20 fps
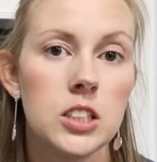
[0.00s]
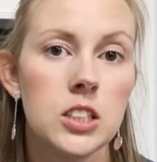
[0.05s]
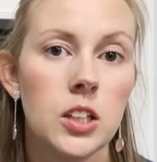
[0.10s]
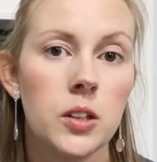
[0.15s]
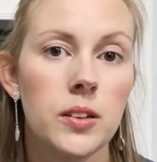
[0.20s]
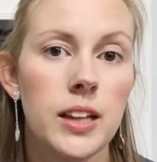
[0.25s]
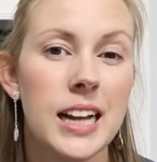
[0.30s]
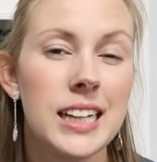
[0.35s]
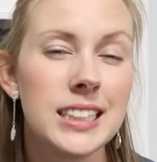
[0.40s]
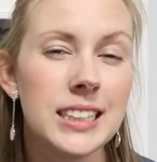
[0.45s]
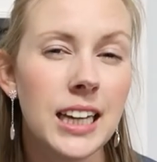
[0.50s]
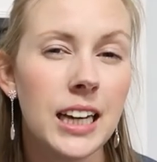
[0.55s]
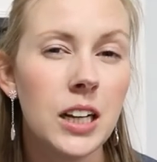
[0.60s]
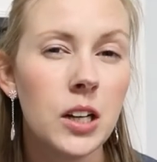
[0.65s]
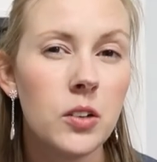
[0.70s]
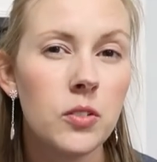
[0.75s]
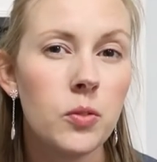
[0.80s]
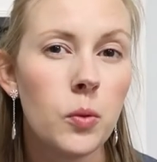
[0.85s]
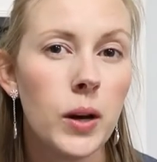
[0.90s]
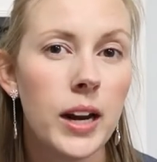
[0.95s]
so that's
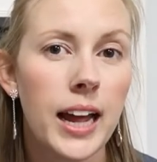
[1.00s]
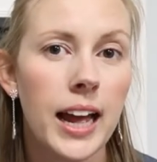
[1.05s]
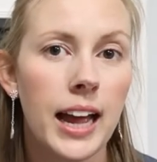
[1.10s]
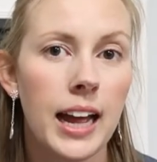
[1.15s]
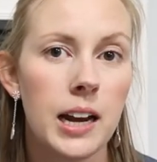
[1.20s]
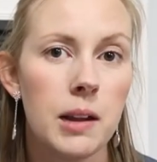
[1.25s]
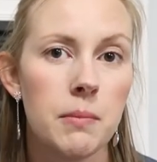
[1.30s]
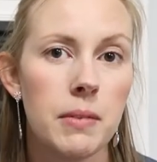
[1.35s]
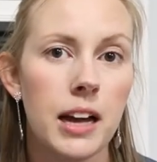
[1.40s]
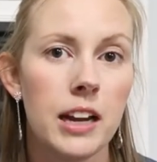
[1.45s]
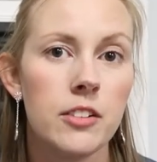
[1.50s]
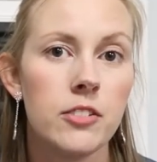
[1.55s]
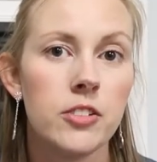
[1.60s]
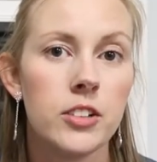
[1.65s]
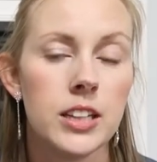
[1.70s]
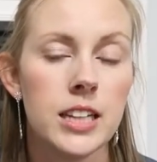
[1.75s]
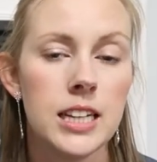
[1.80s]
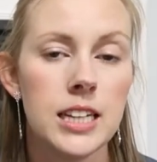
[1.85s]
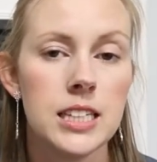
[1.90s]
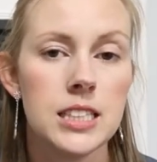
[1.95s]
kind of what I had in mind
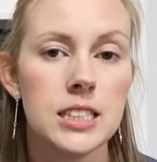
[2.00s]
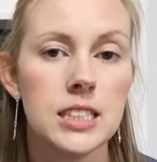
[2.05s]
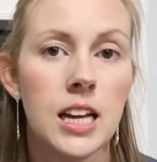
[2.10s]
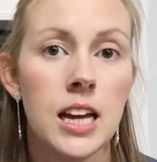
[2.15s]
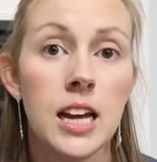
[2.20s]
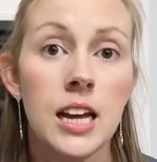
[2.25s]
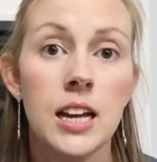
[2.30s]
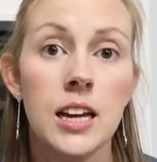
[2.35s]
for this,